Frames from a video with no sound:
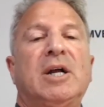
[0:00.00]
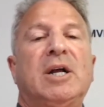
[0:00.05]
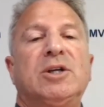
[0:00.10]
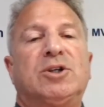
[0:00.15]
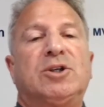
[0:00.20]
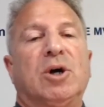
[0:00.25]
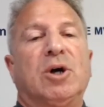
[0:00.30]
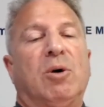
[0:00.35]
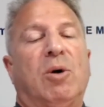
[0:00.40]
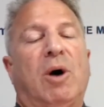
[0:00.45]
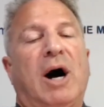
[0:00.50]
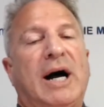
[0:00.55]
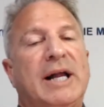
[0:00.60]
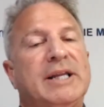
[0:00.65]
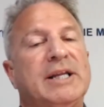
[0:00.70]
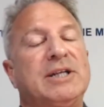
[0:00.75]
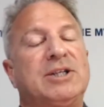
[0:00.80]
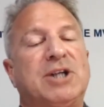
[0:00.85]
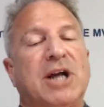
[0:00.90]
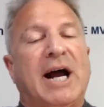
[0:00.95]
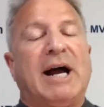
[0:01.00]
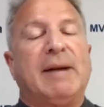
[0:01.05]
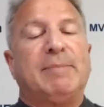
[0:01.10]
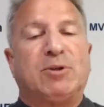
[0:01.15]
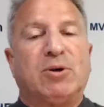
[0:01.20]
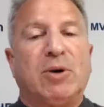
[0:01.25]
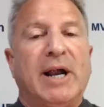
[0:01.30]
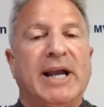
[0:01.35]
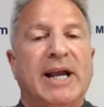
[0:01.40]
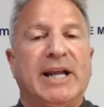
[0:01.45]
So on-the-job
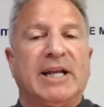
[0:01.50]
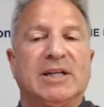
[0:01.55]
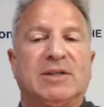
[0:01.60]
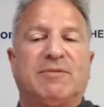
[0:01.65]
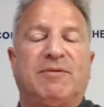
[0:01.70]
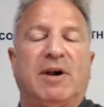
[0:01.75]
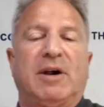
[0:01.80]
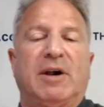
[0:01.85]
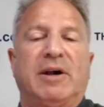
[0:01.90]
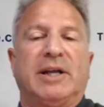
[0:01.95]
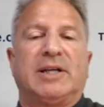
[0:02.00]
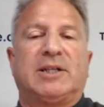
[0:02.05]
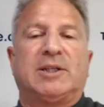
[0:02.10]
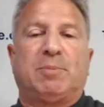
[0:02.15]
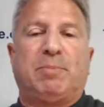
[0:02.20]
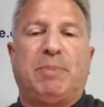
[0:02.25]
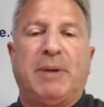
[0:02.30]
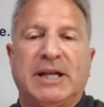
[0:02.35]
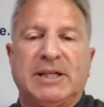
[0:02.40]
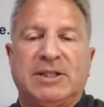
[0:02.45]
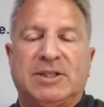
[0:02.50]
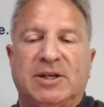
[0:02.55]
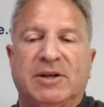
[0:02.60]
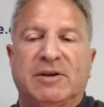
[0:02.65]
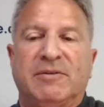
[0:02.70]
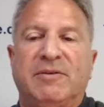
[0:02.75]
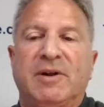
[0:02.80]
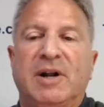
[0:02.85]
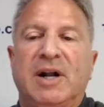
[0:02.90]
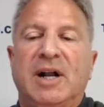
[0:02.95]
training is very
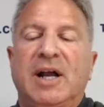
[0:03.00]
expensive,